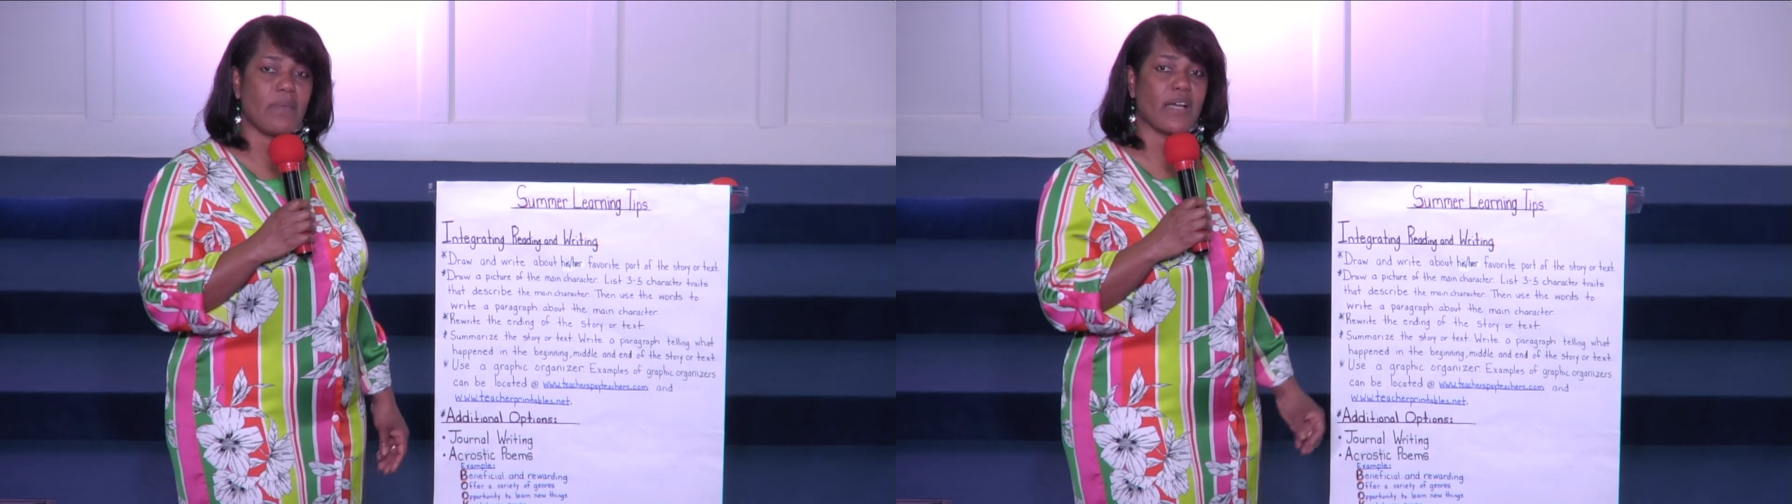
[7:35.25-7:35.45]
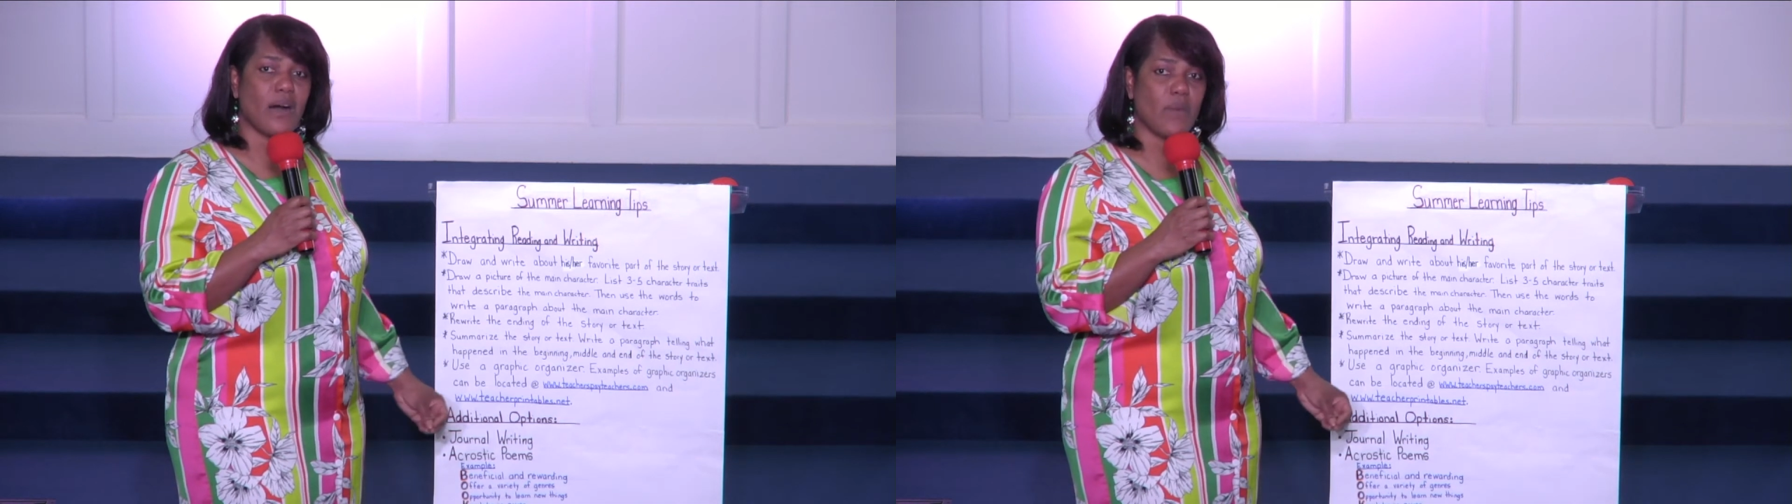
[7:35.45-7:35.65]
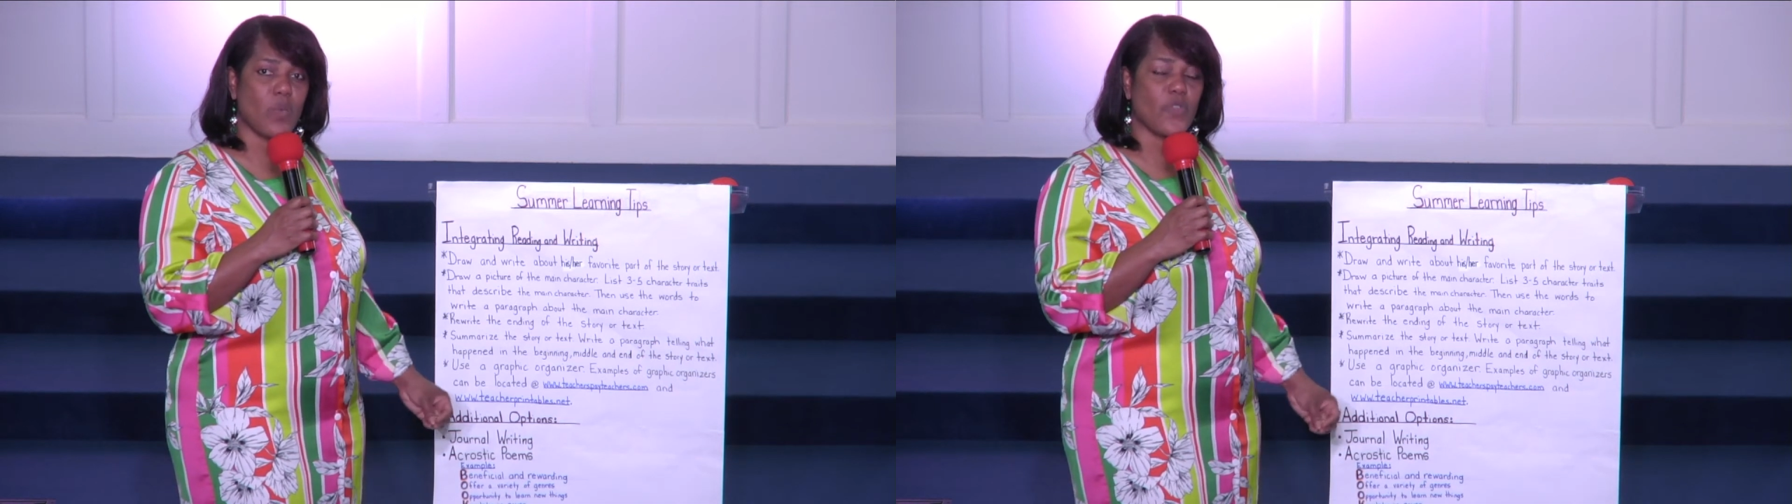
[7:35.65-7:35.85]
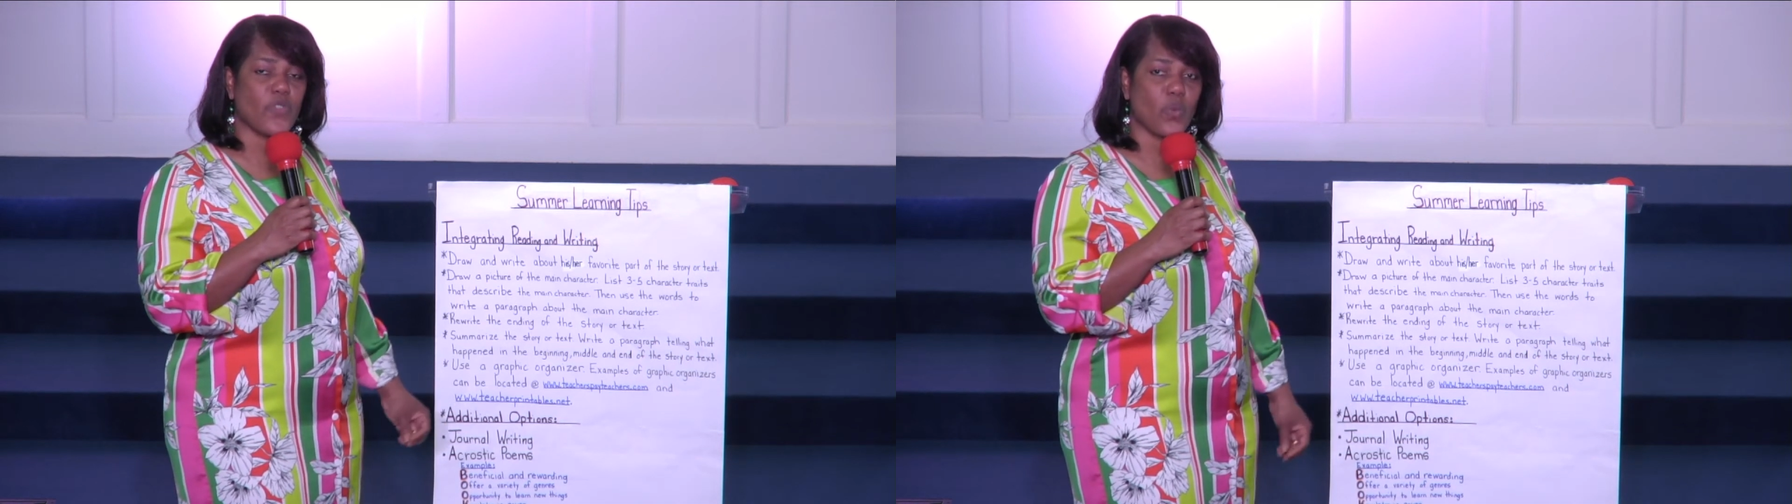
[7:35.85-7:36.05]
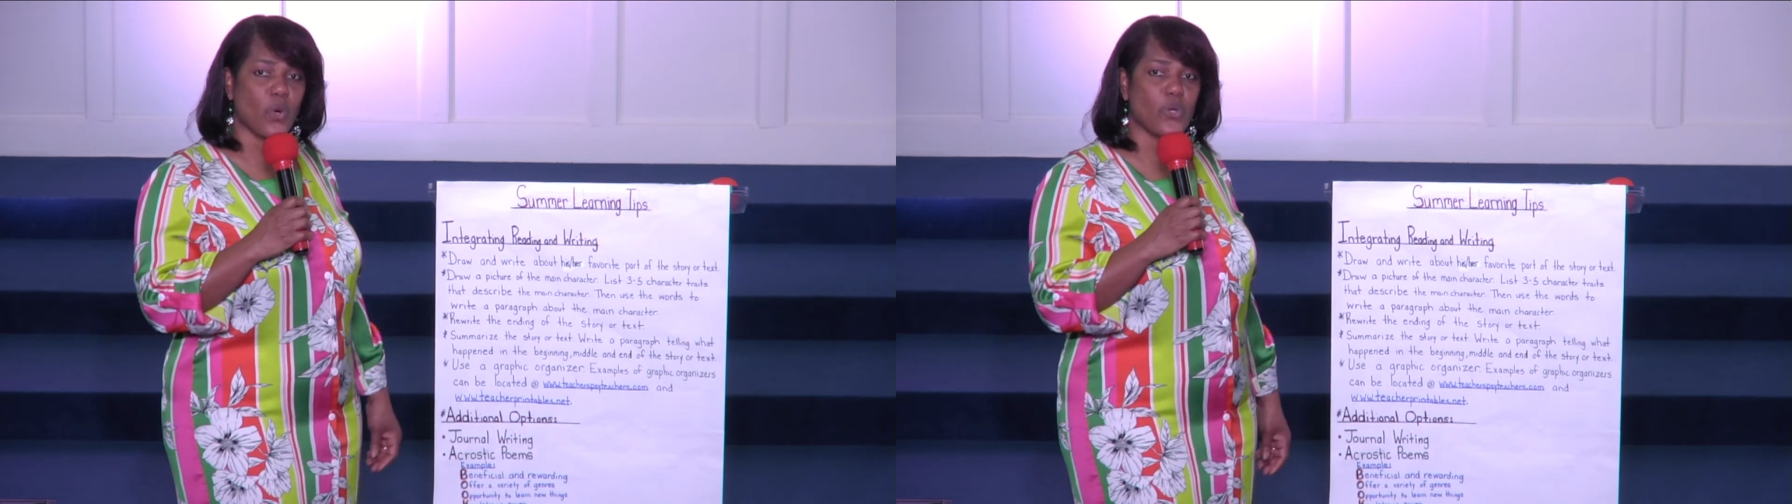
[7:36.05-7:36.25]
and come up with
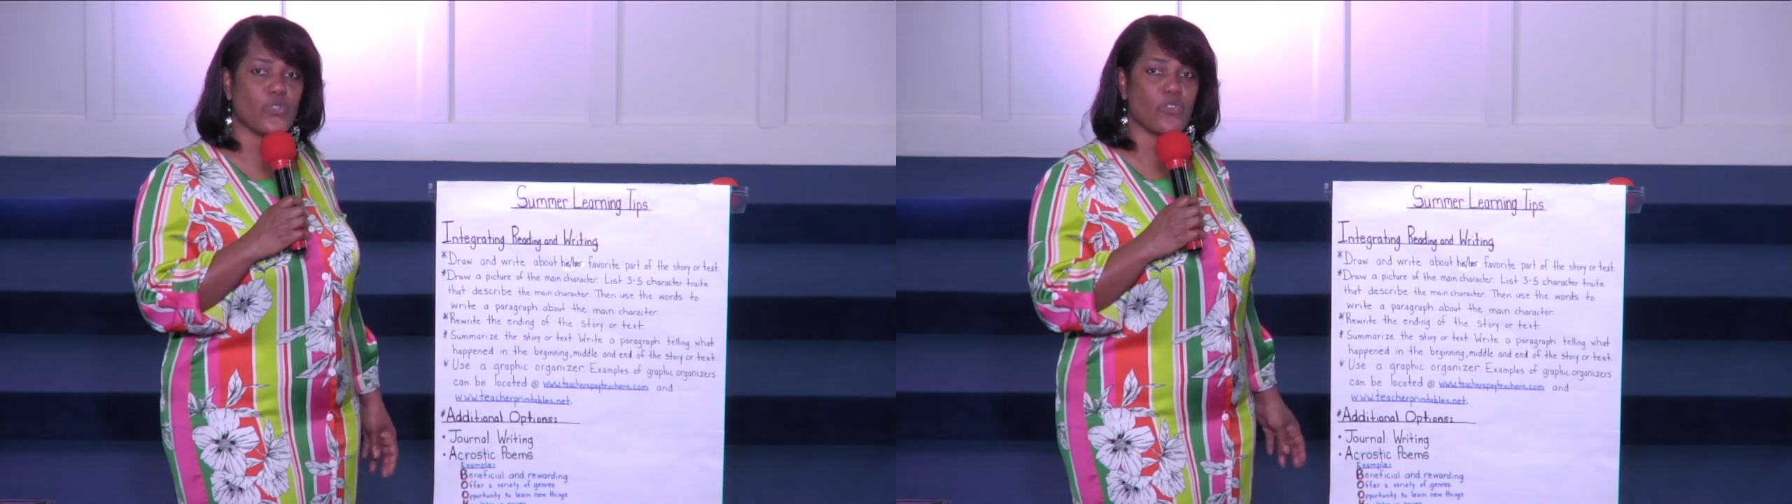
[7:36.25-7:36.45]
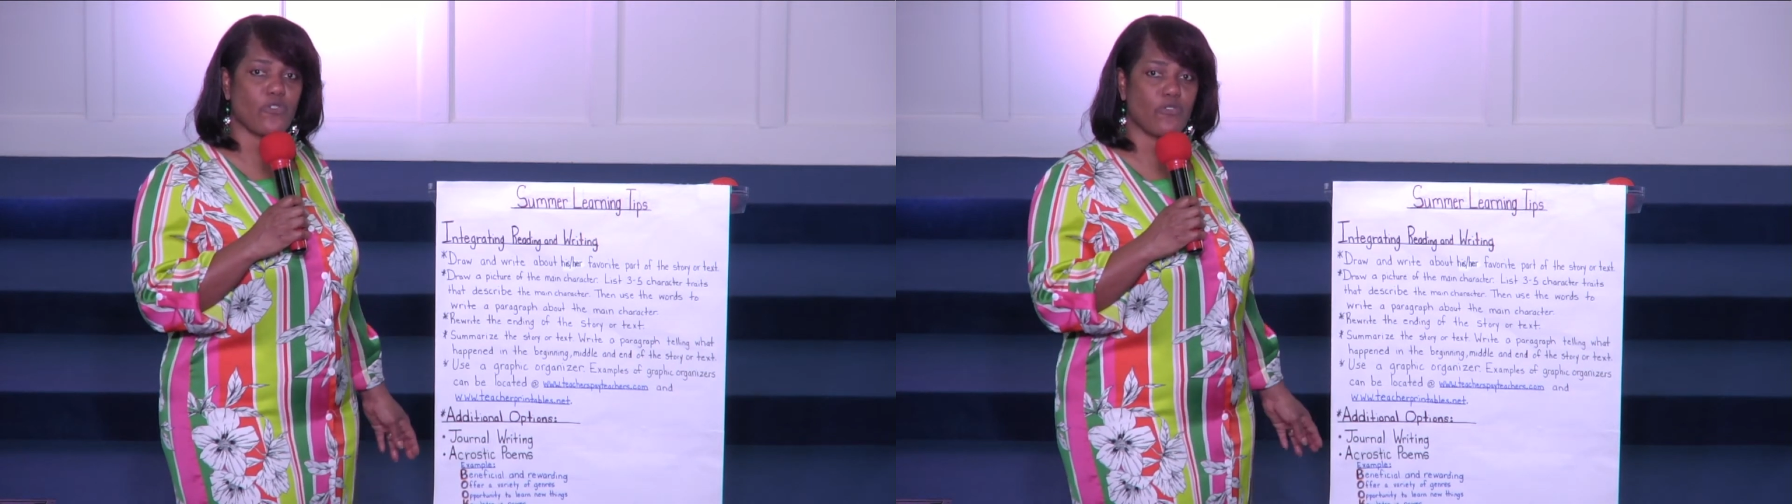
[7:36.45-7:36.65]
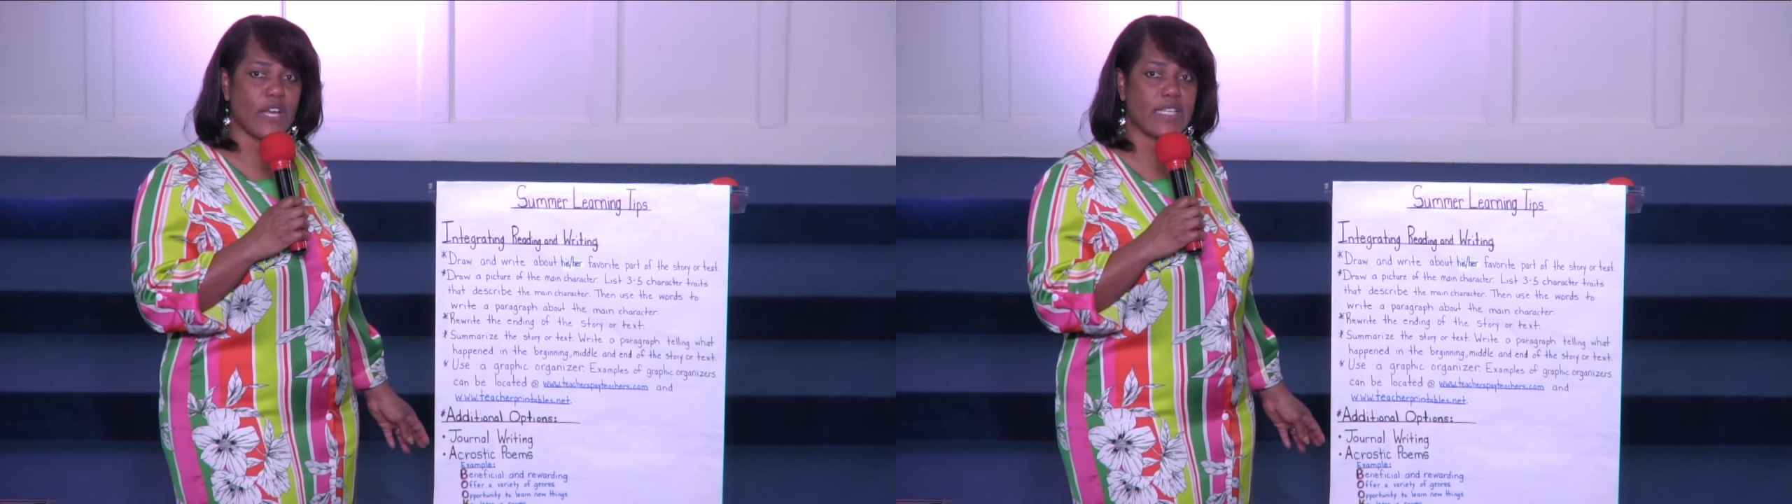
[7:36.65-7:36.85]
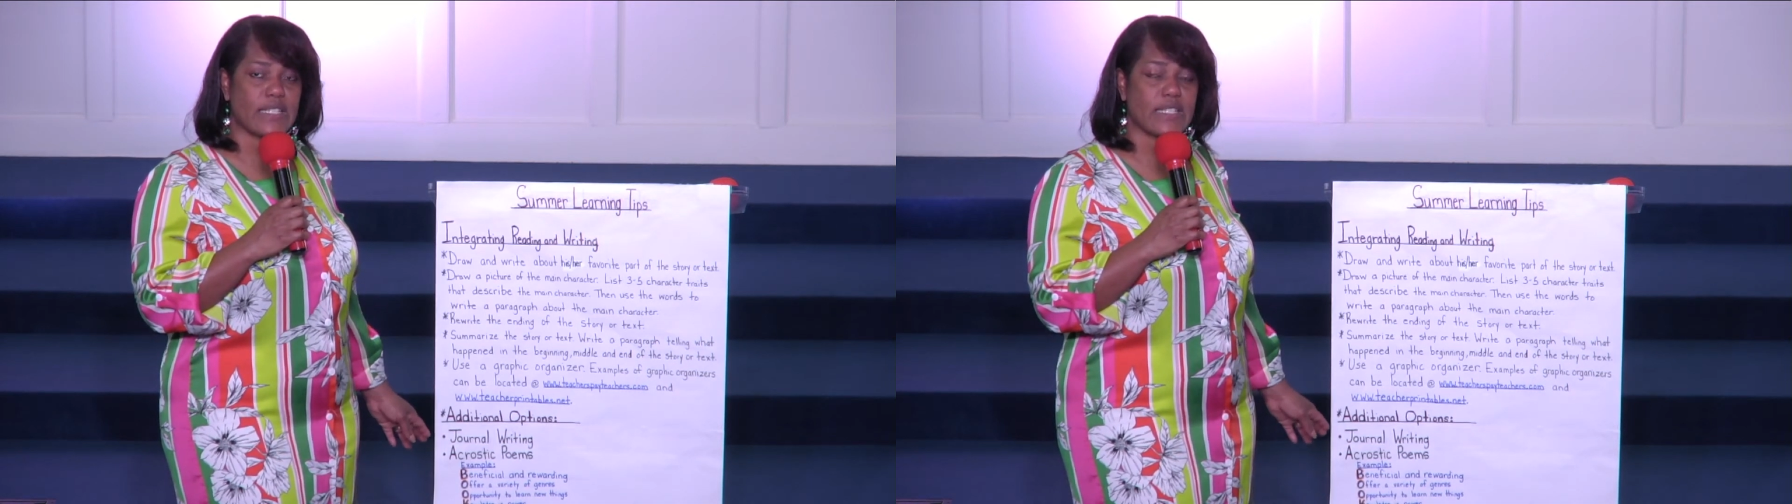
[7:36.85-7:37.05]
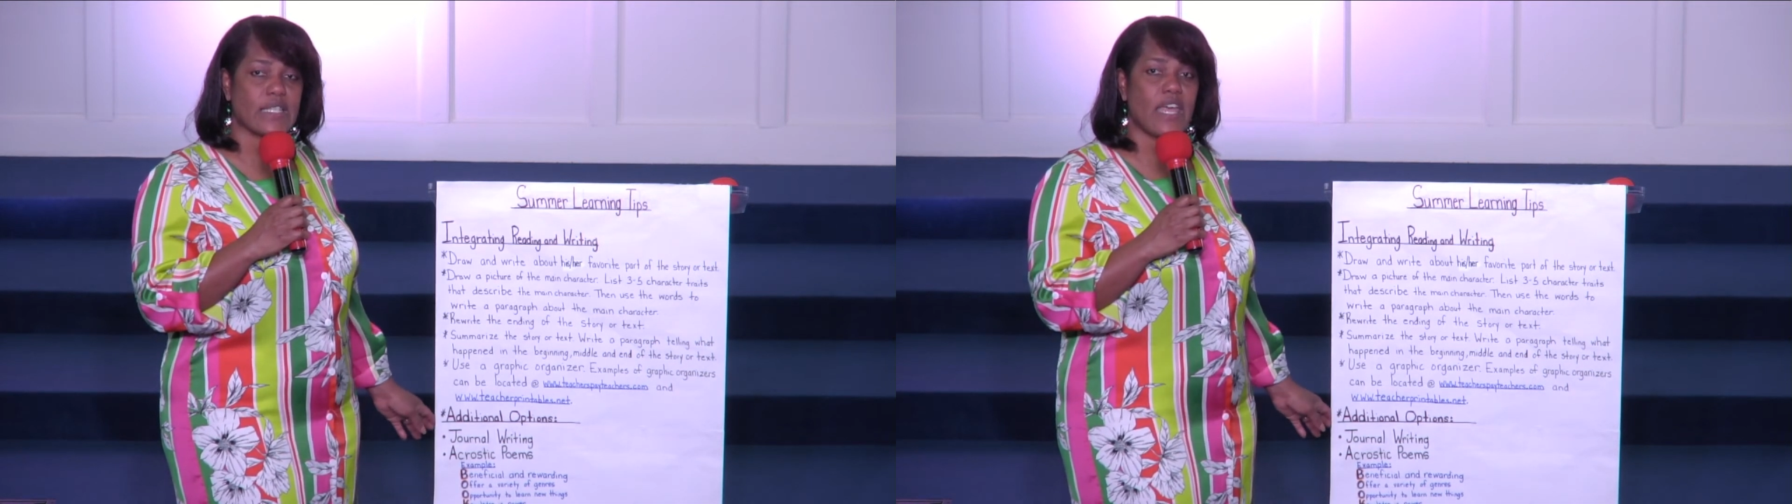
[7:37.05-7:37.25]
the words or
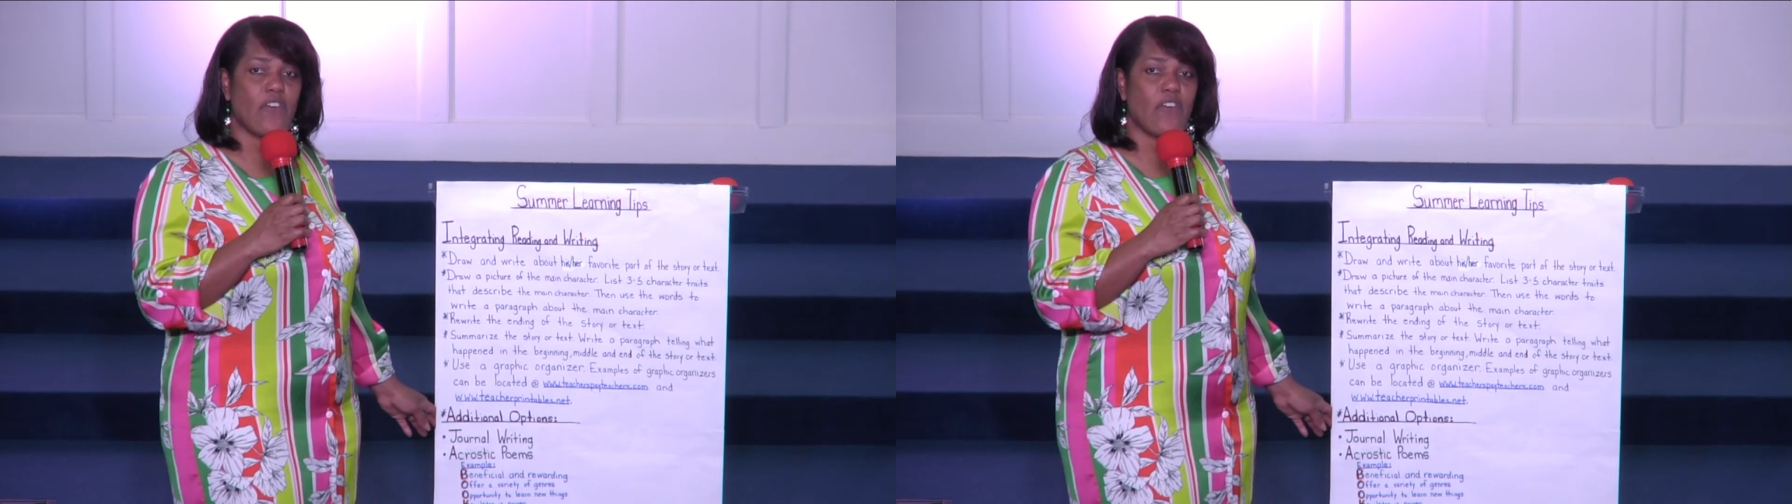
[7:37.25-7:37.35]
phrases